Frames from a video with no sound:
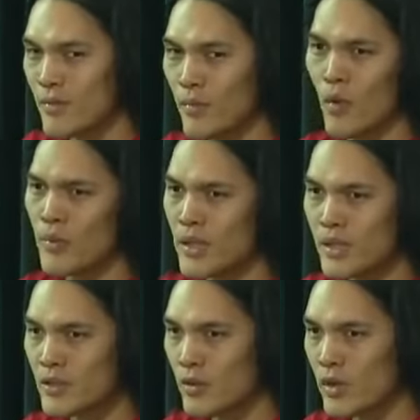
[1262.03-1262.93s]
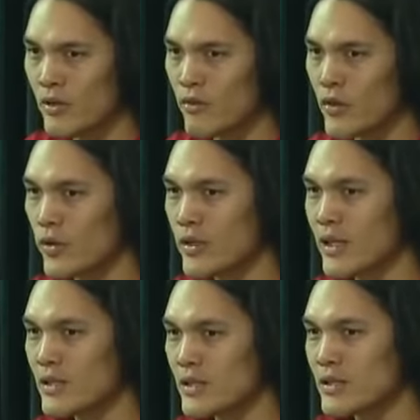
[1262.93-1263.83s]
Mormon kids or whatever in North
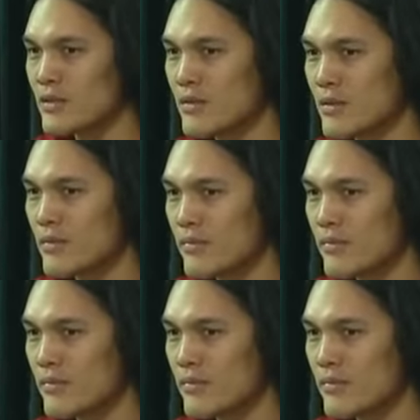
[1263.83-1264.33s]
Texas.